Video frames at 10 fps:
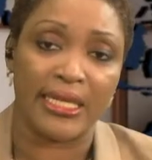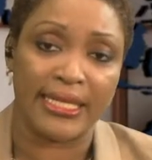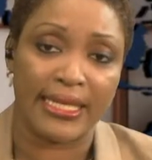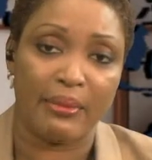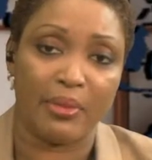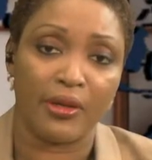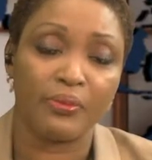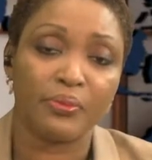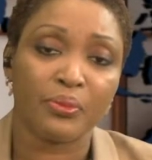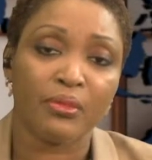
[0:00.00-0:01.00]
December.
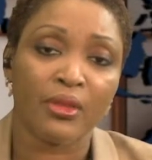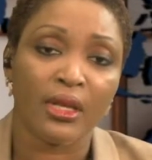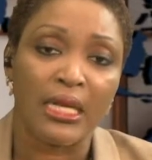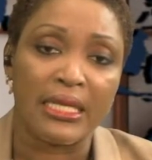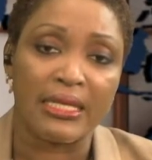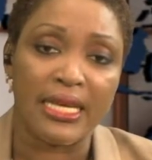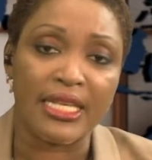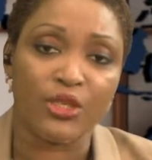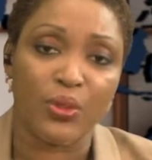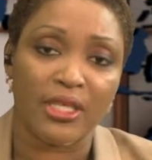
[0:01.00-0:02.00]

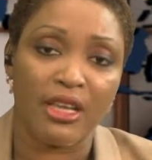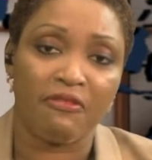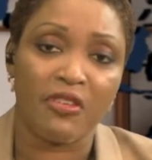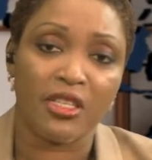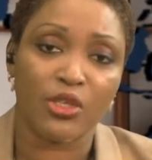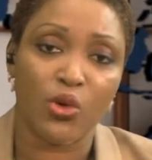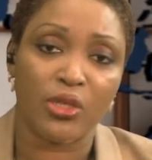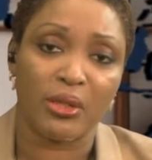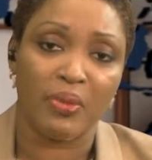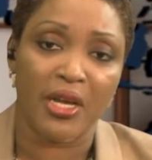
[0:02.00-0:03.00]
This was their first
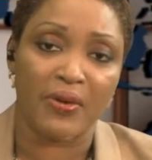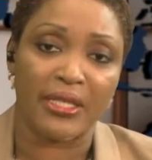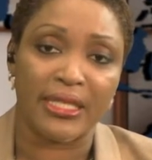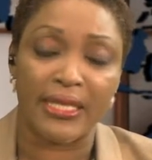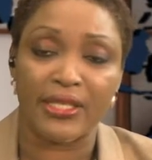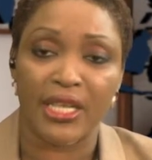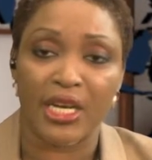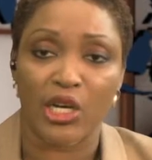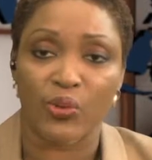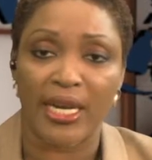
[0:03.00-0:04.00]
court appearance since
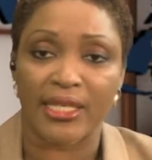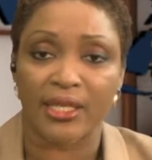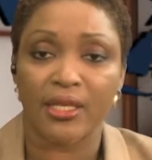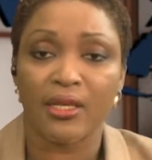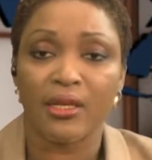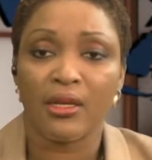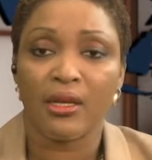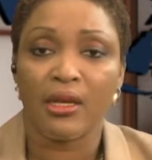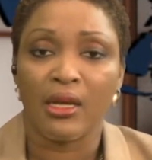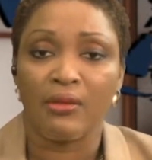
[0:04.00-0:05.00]
their arrest.
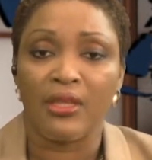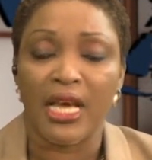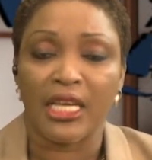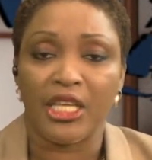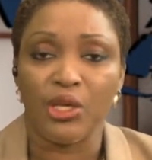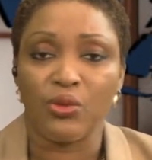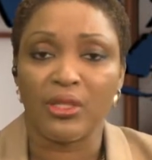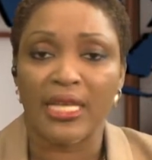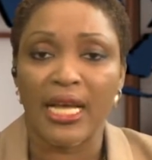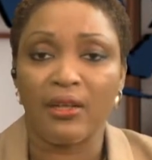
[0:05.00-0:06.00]
The
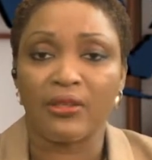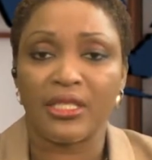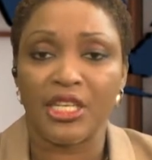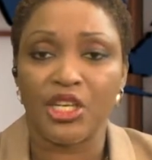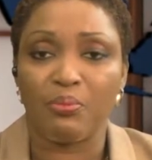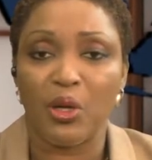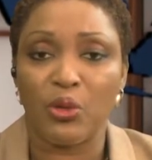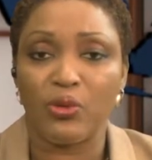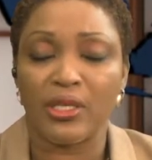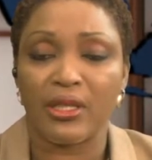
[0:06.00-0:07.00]
accused held senior
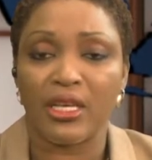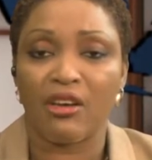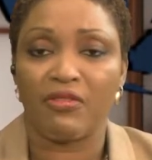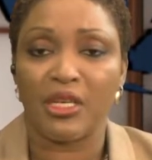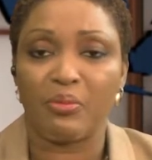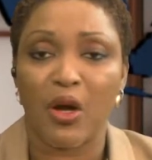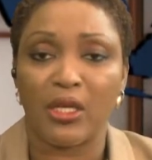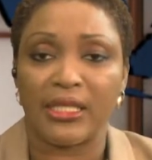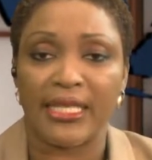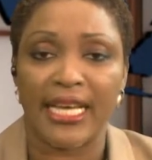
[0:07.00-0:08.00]
posts in the governing
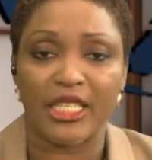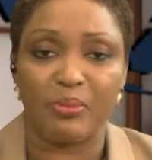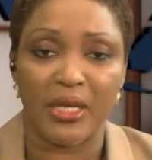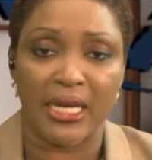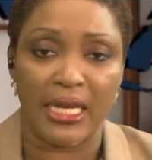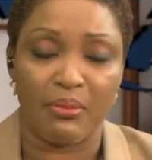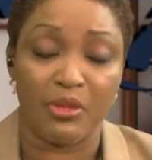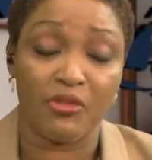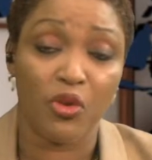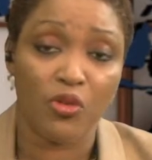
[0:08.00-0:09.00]
party SPLM
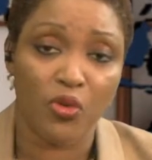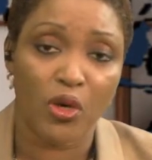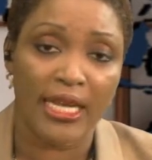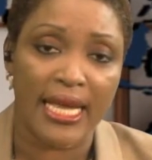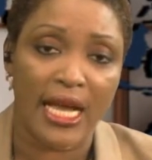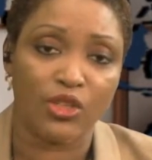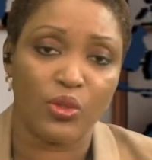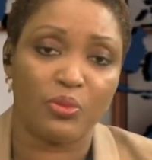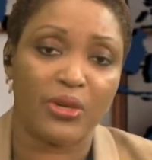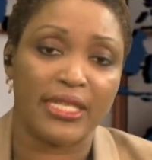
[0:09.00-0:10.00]
before falling out
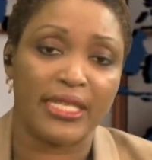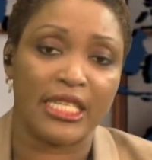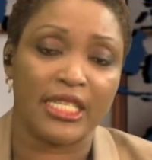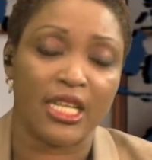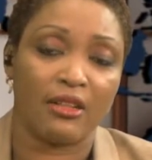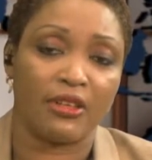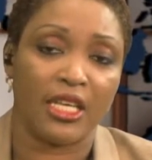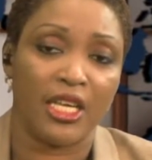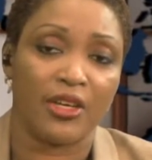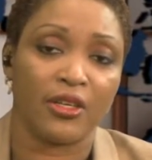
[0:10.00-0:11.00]
with President Salva
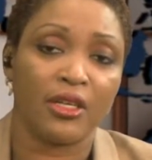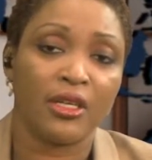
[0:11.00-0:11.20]
Kiir.